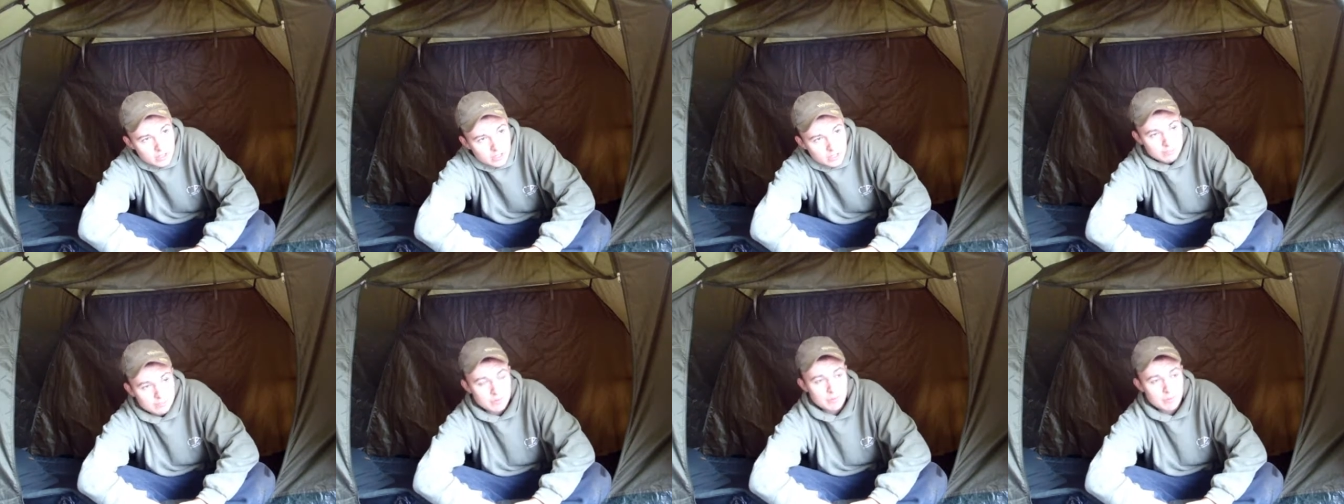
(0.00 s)

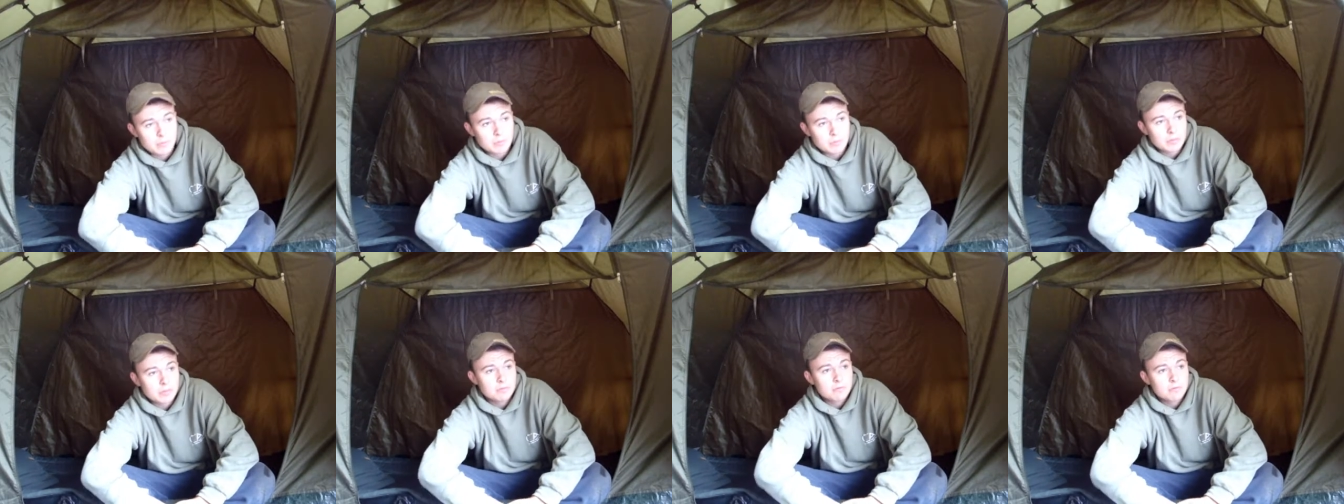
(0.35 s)
I'm
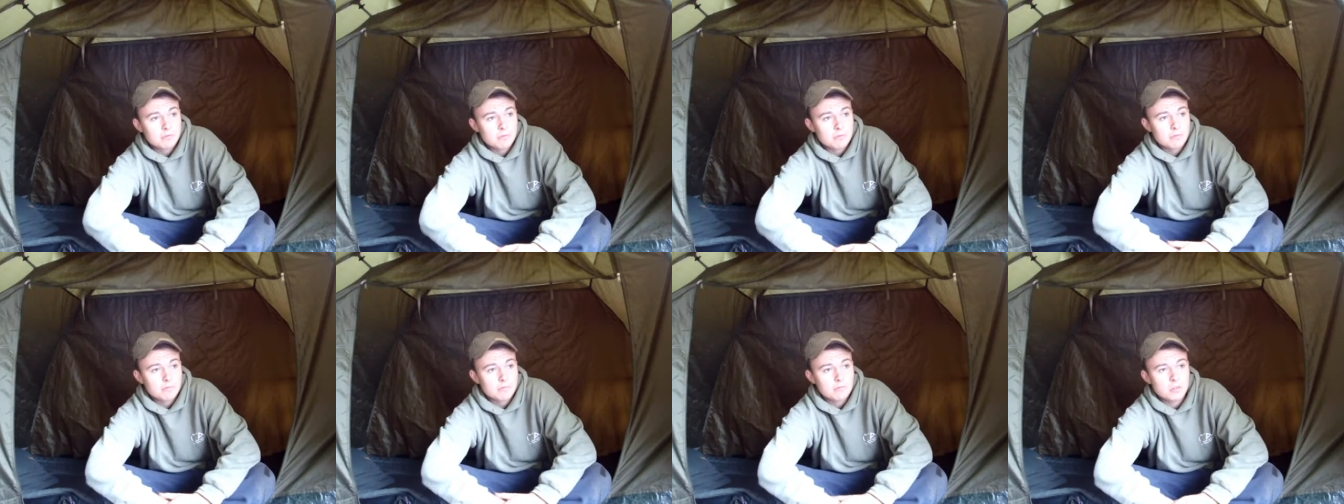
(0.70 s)
in my
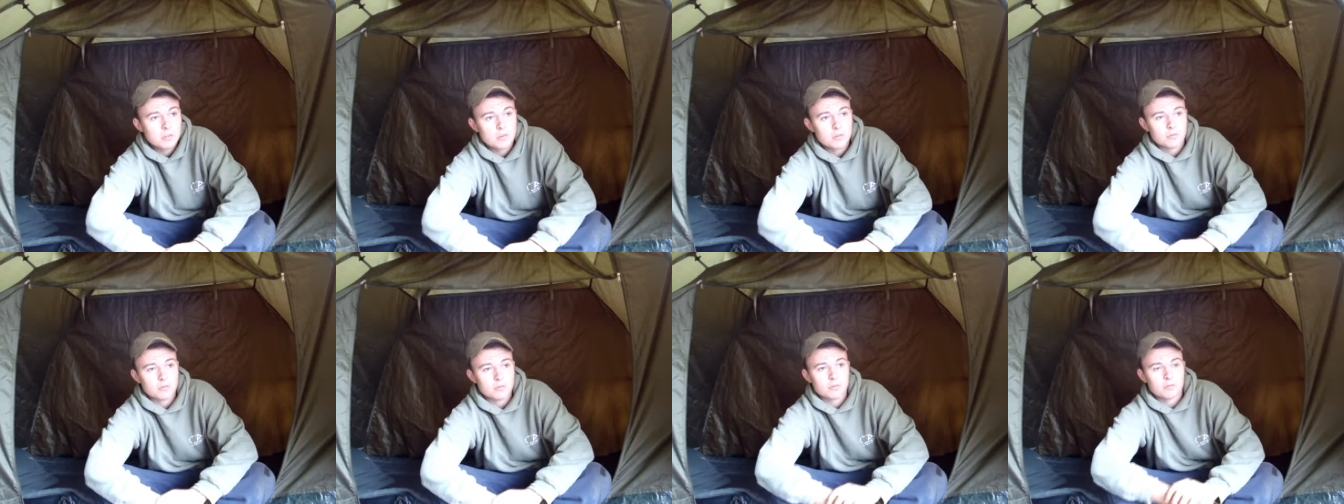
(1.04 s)

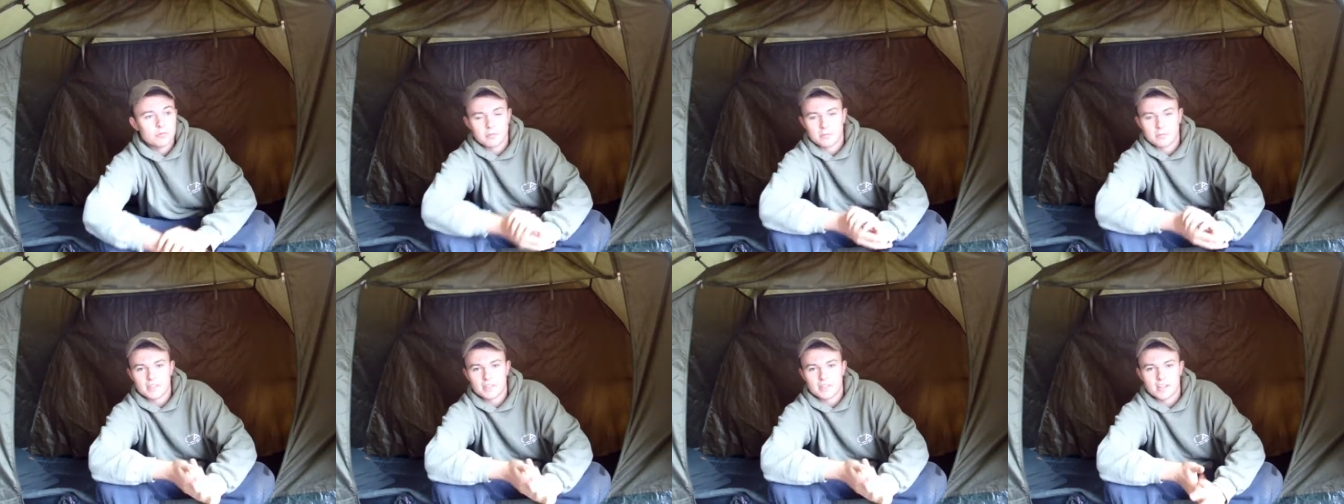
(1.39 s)
usual
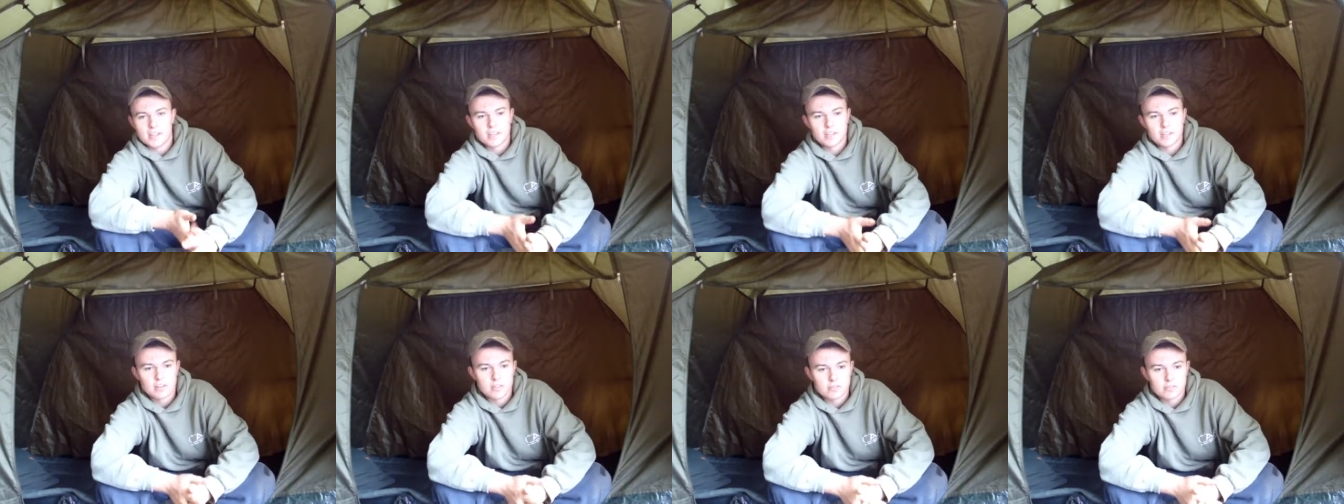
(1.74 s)
swim
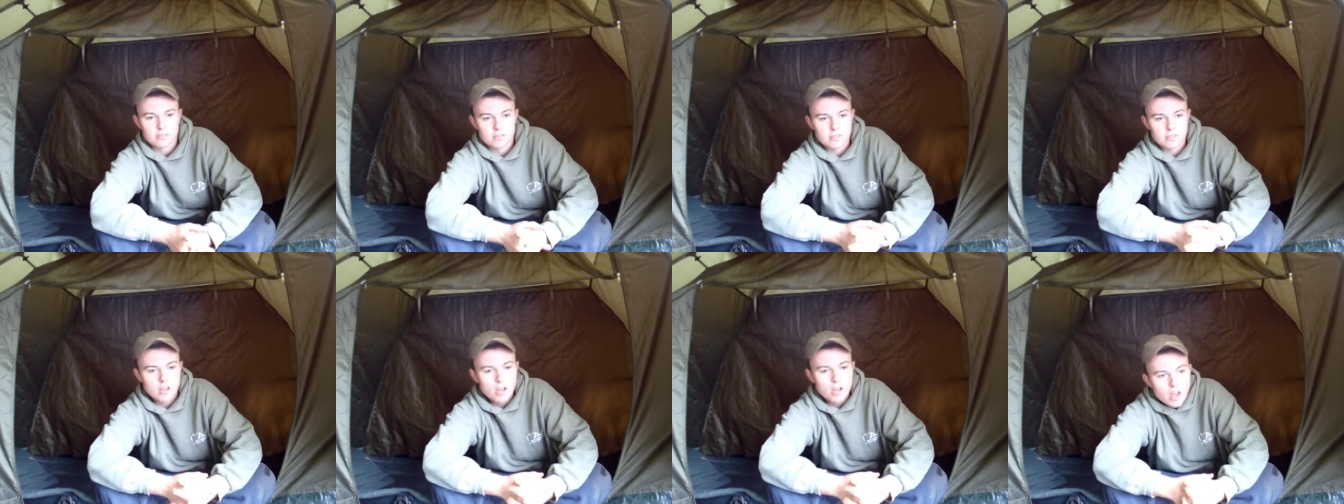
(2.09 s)
today
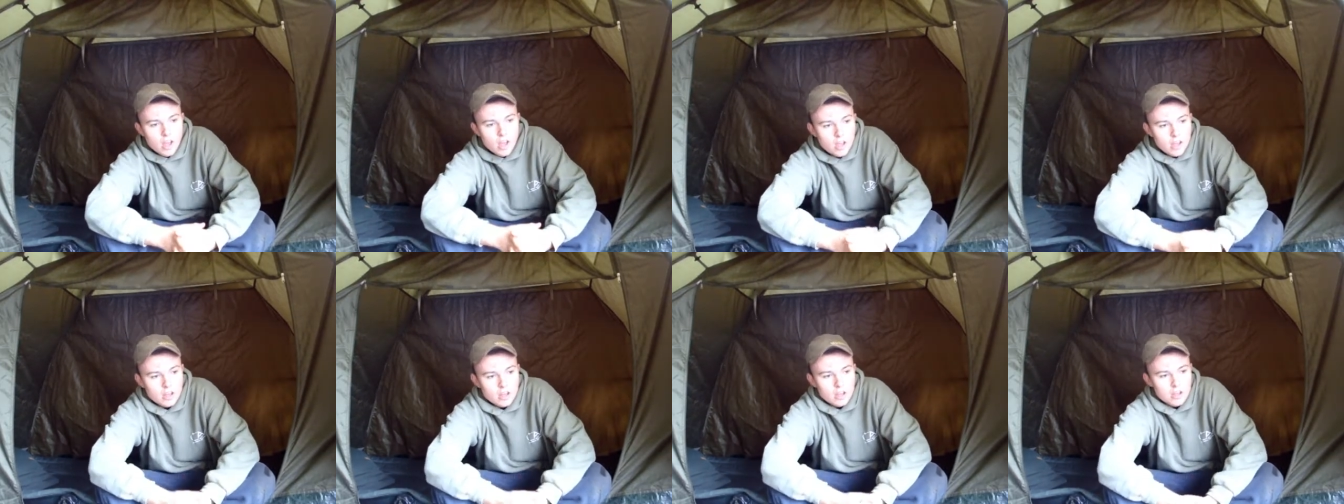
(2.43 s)
because
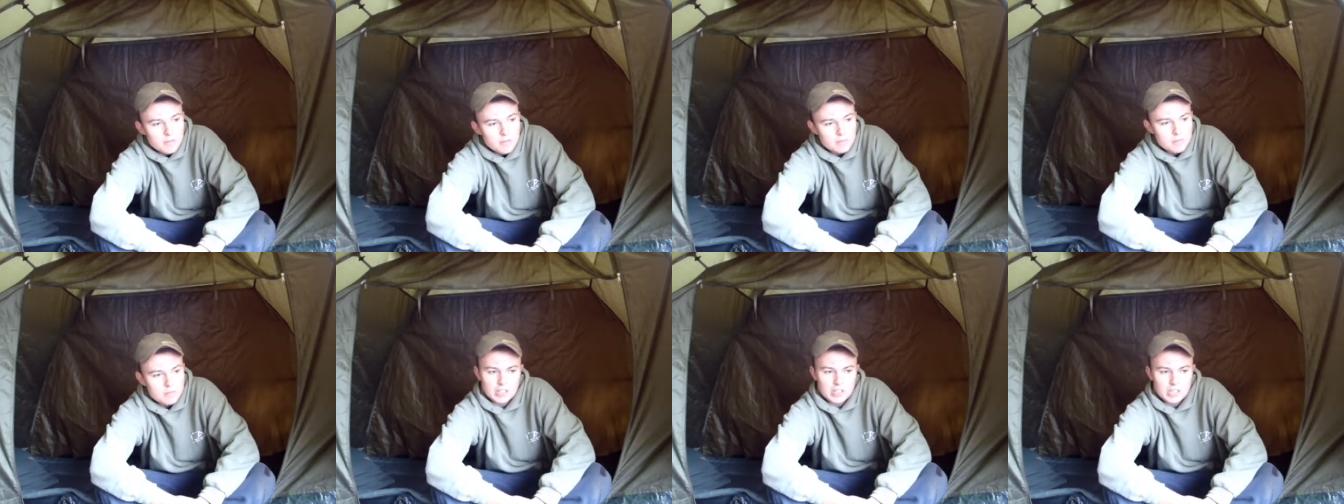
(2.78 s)

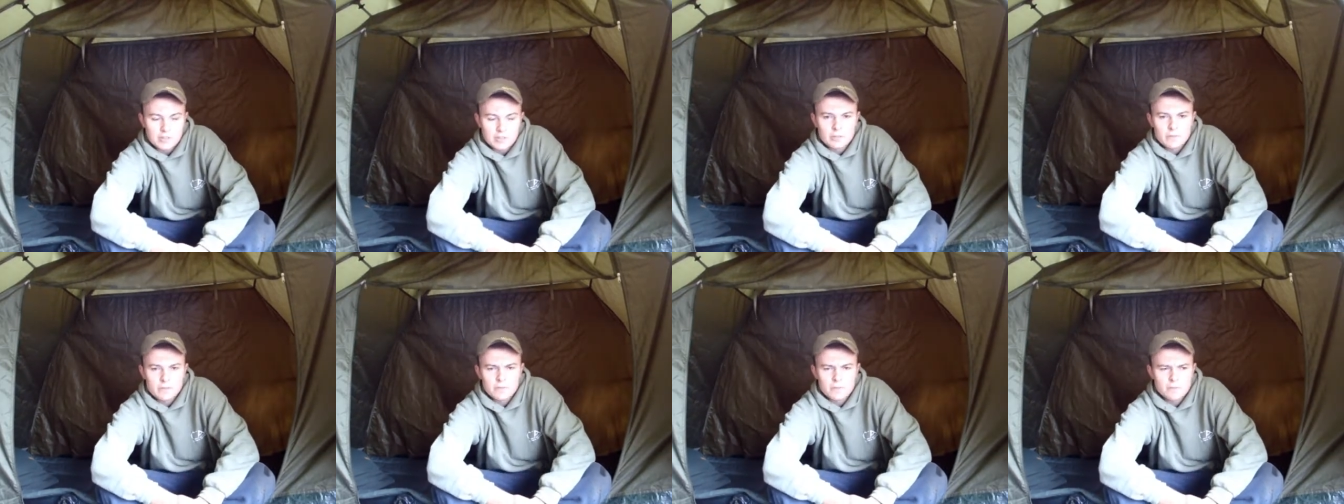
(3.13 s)
there's
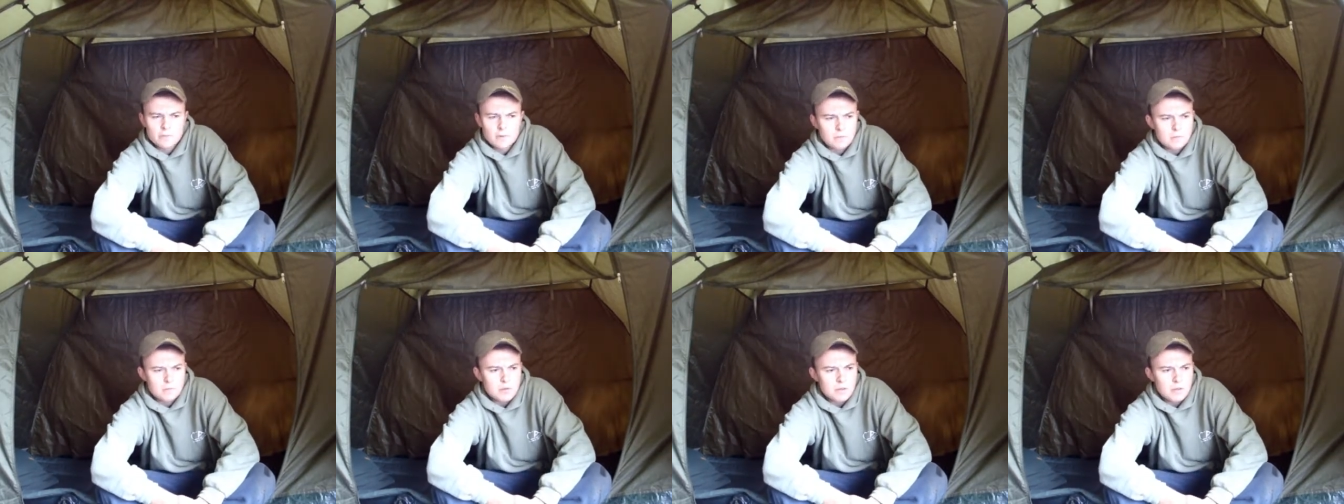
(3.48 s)
only
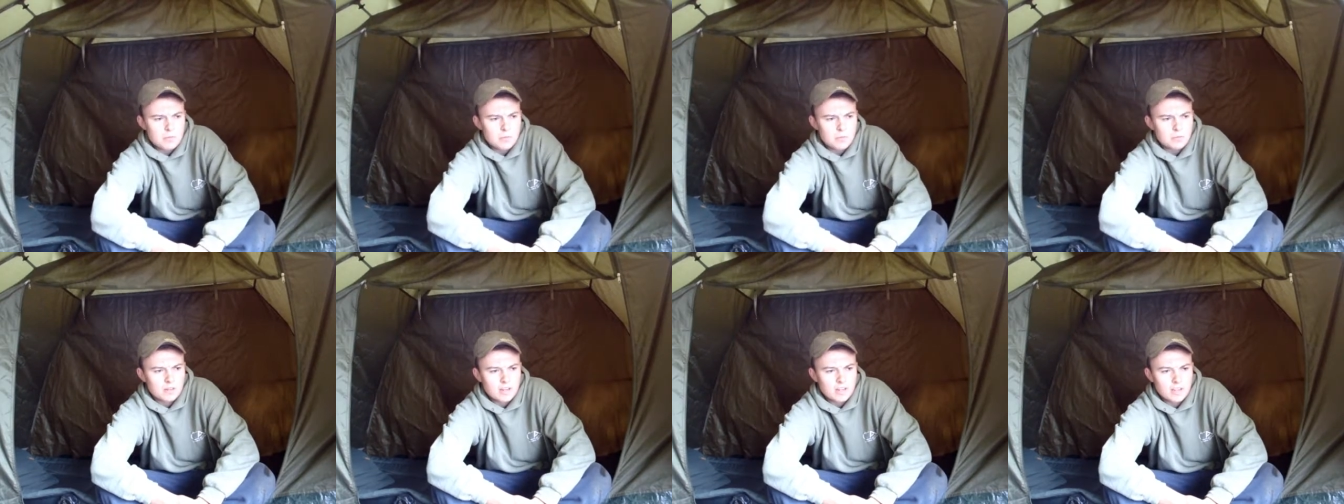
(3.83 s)
3
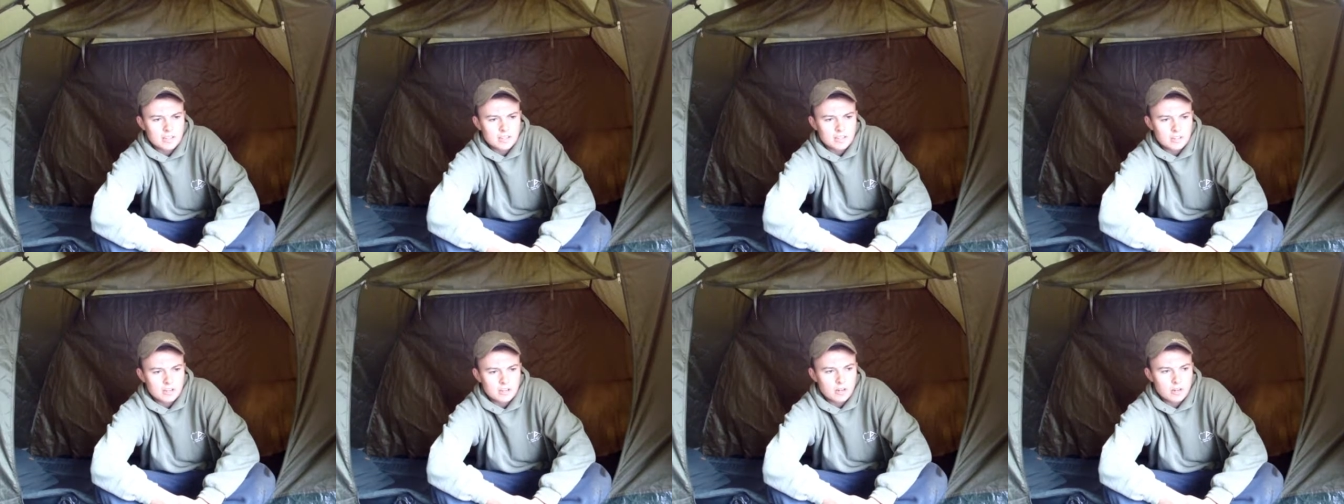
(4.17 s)
people in the
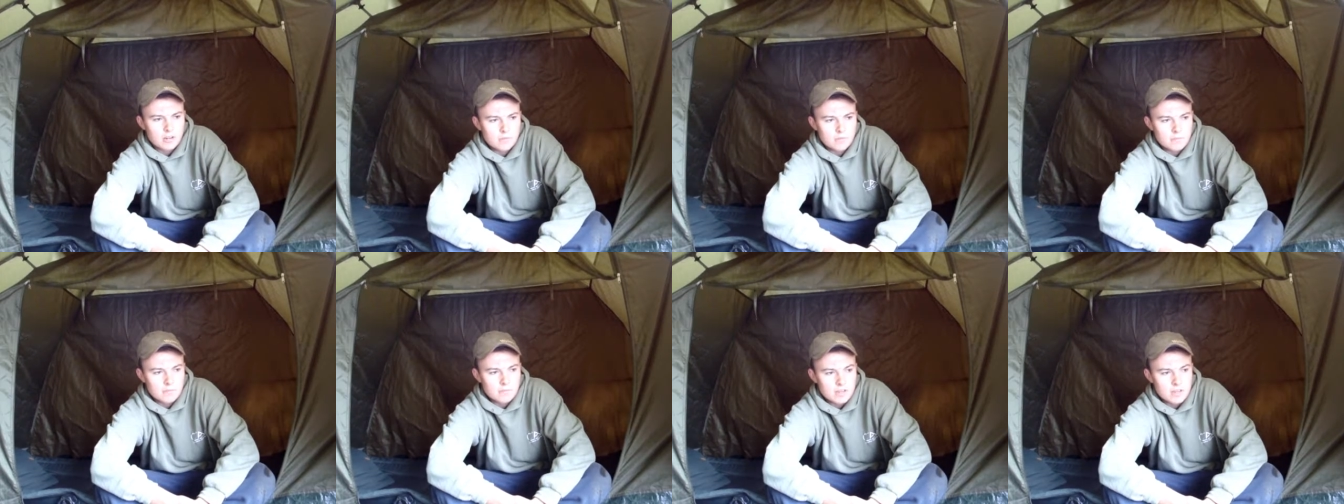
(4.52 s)
lake,
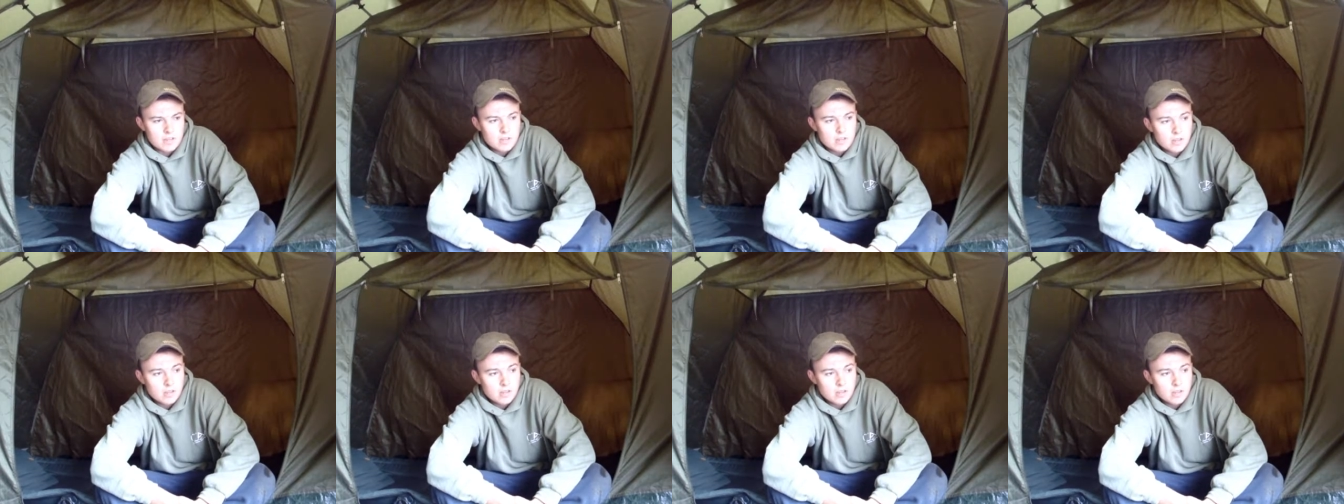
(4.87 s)
including me.